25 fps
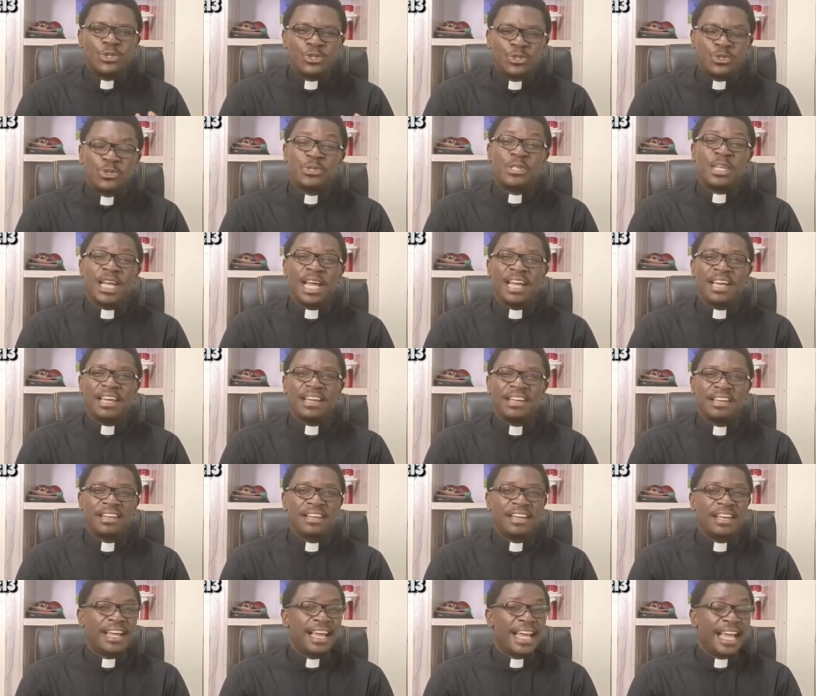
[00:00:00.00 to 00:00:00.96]
today
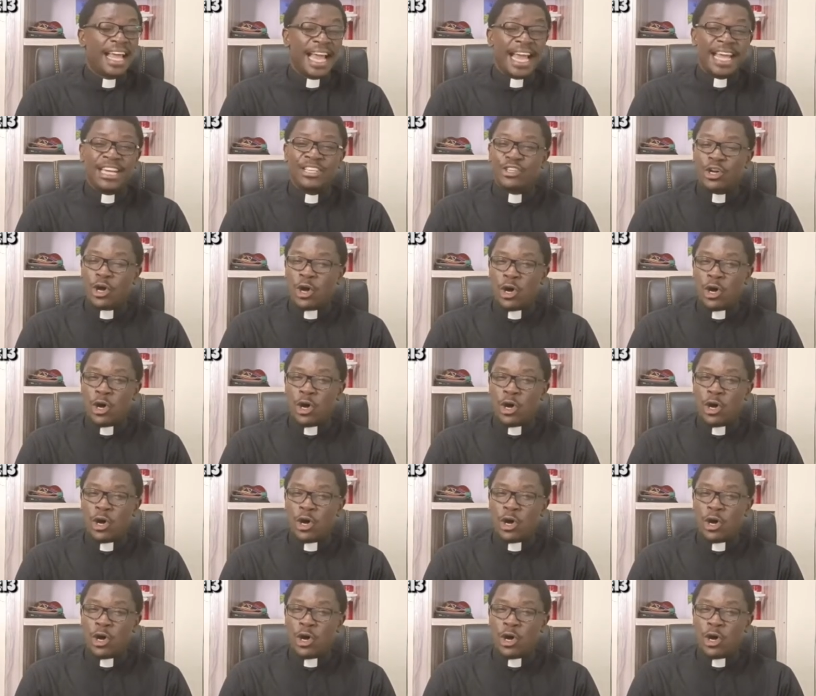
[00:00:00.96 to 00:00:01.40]
and